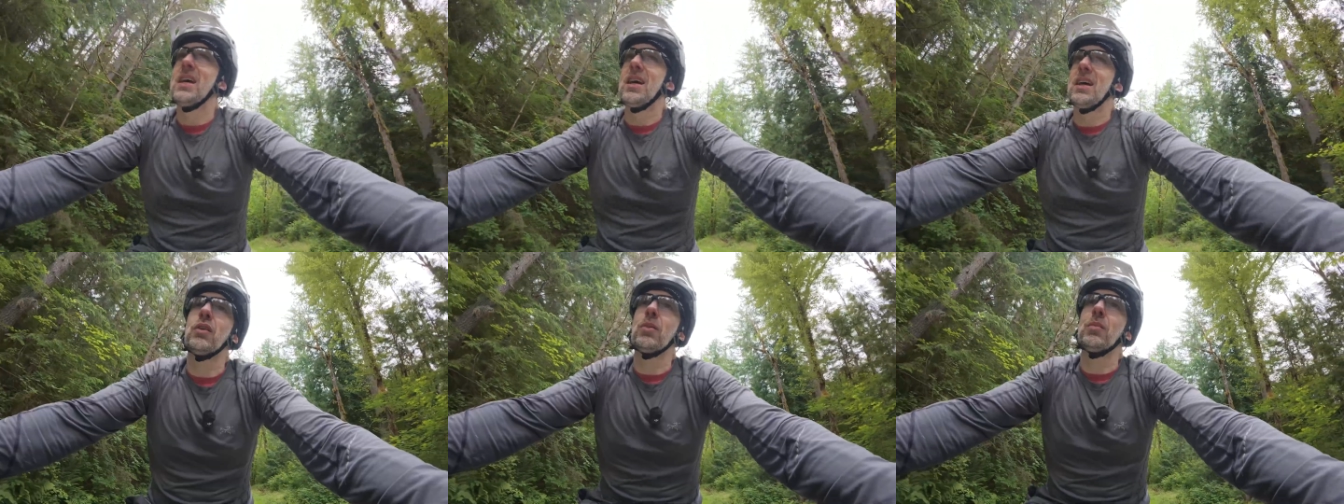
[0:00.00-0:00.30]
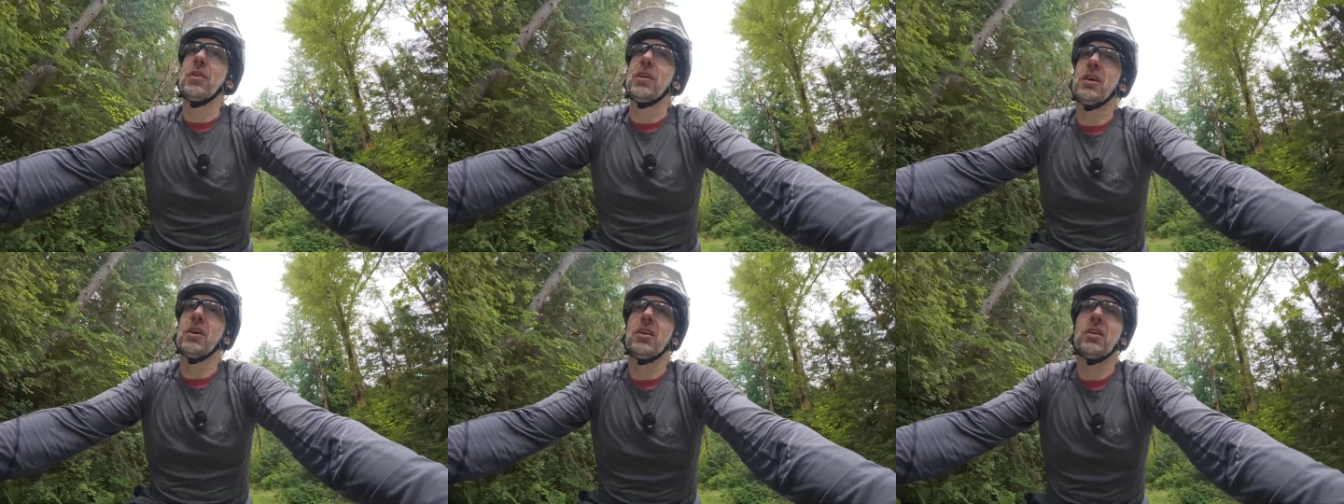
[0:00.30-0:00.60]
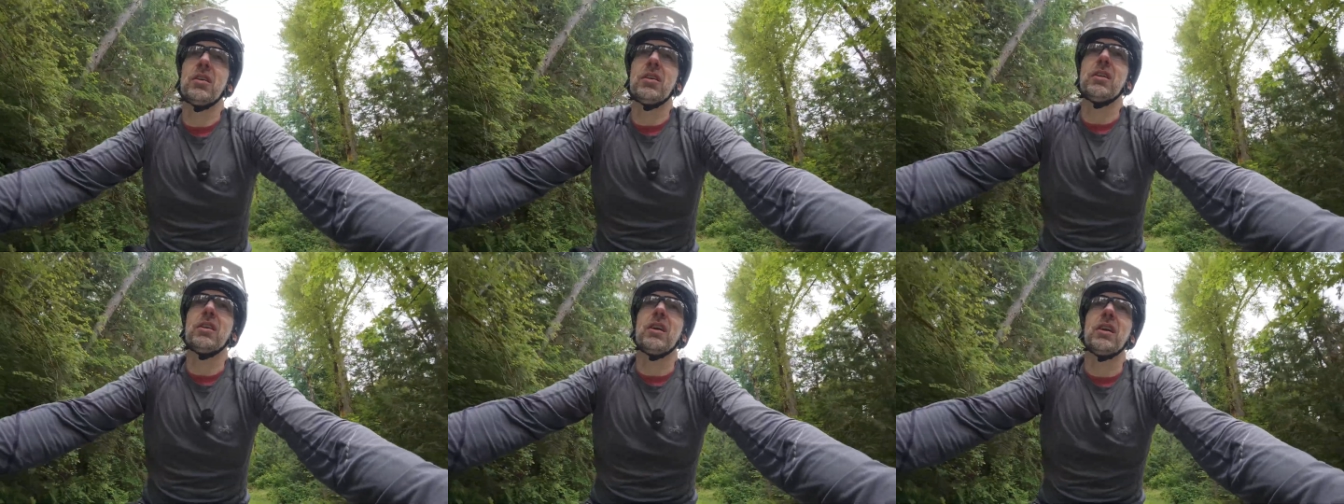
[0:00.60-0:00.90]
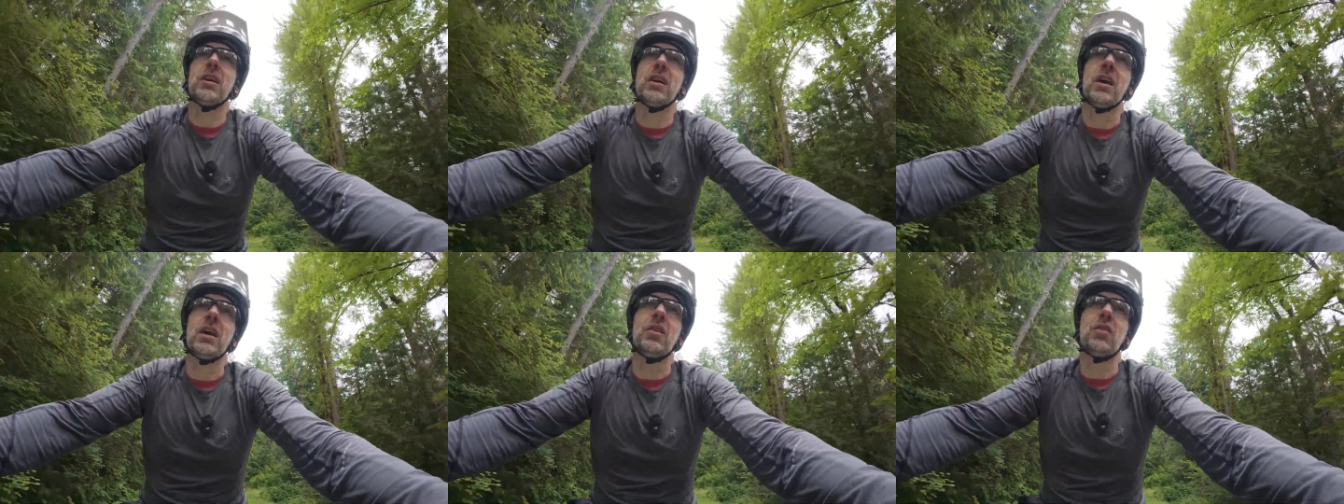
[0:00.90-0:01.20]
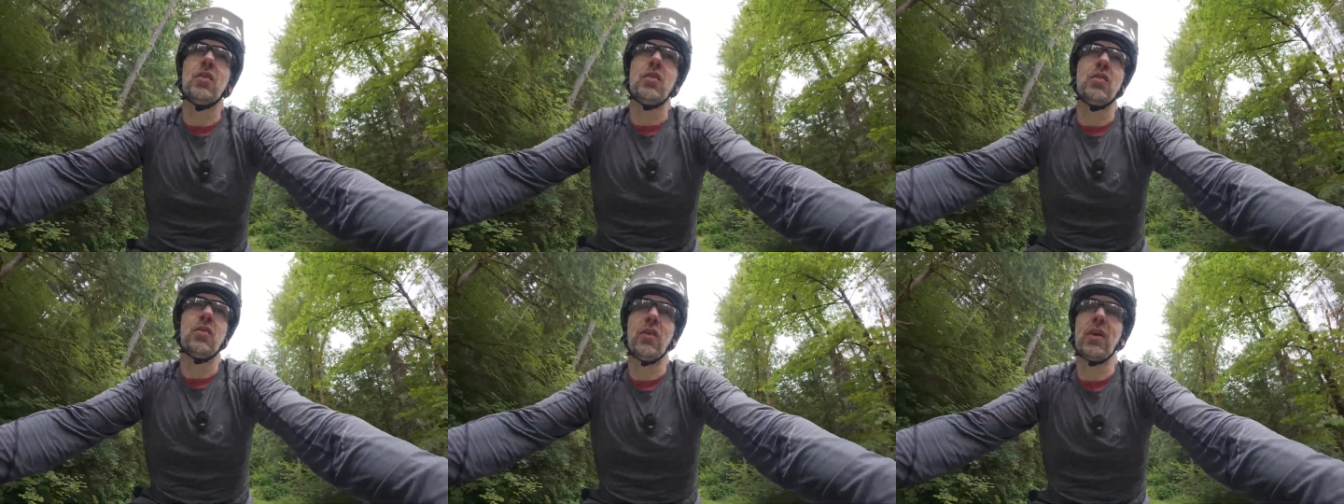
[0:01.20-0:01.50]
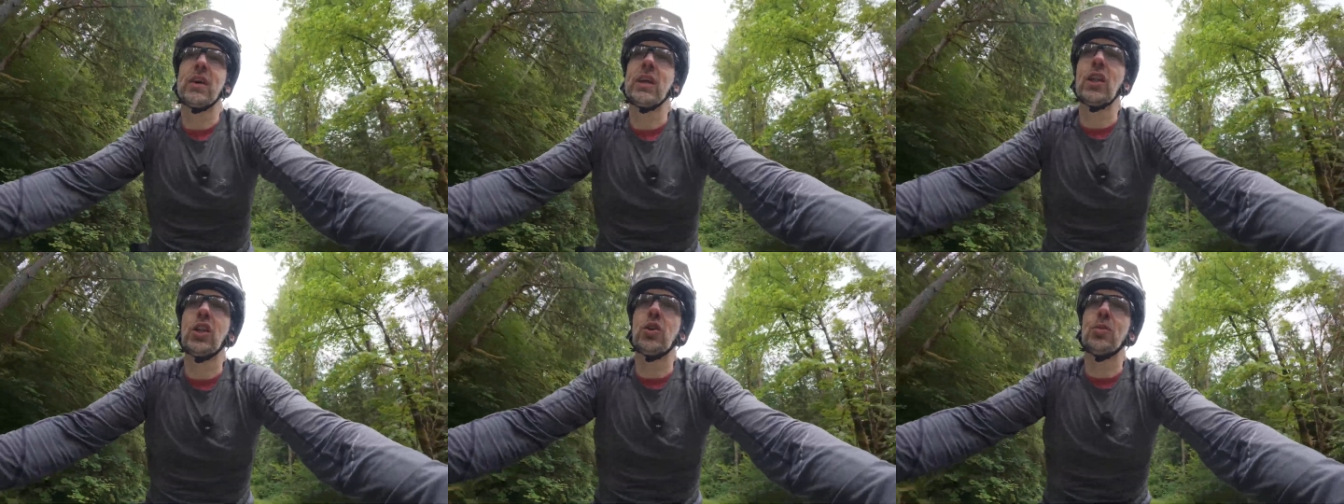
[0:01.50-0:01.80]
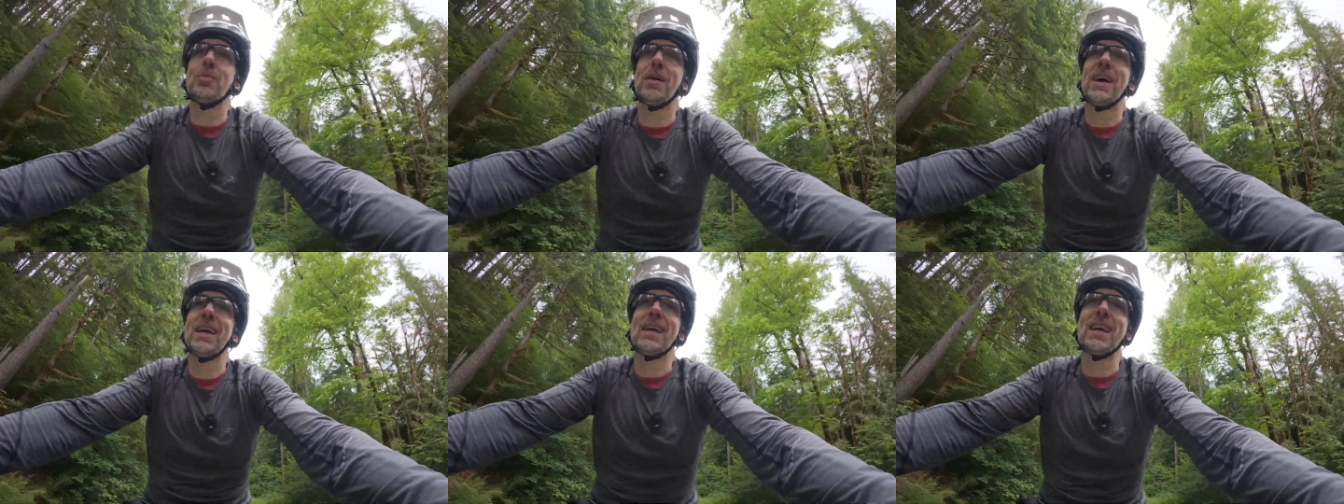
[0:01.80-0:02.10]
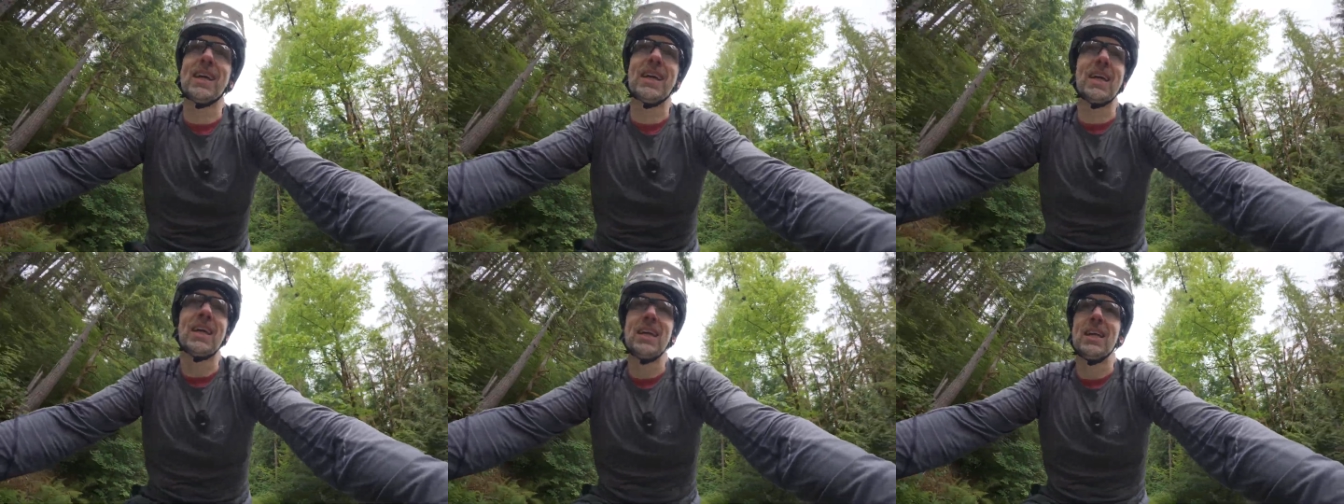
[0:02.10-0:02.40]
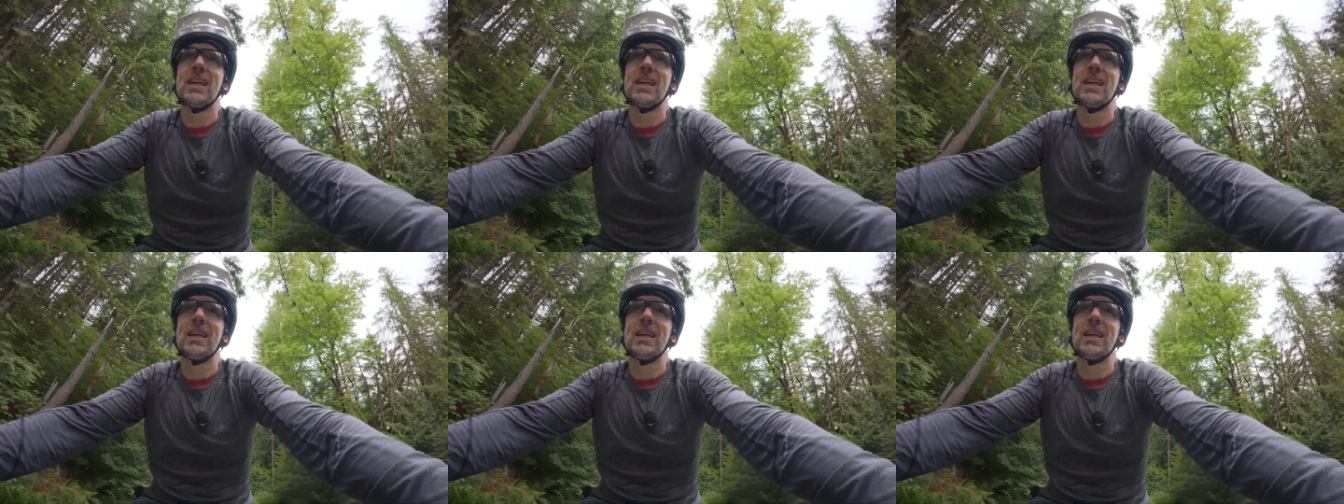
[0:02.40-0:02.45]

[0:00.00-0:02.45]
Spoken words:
Normally on a regular bike,